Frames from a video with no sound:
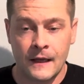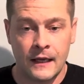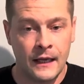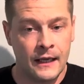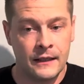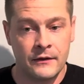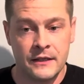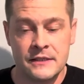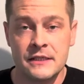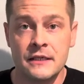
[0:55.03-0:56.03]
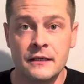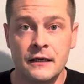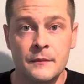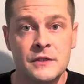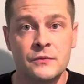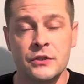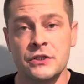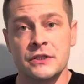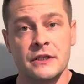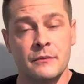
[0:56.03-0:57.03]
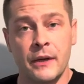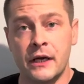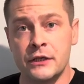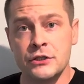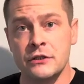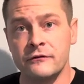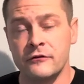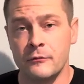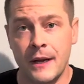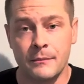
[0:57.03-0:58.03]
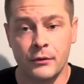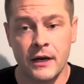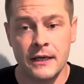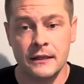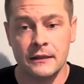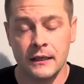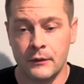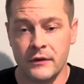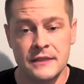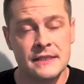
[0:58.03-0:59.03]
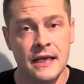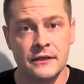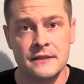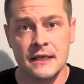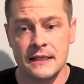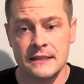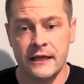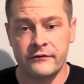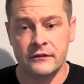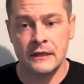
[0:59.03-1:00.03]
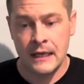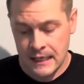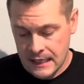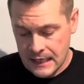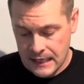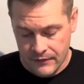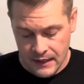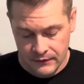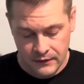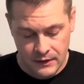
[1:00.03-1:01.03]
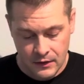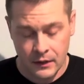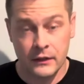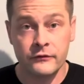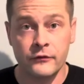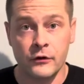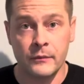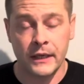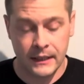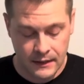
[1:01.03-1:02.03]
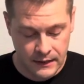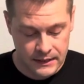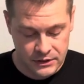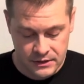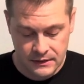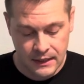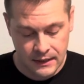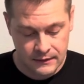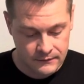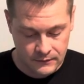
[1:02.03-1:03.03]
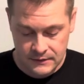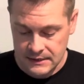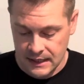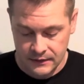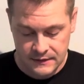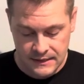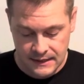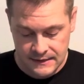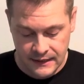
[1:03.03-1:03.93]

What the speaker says: And this year I'm switching to the Behringer for my brake and with a standard size lever, and then the ARC for my clutch and standard size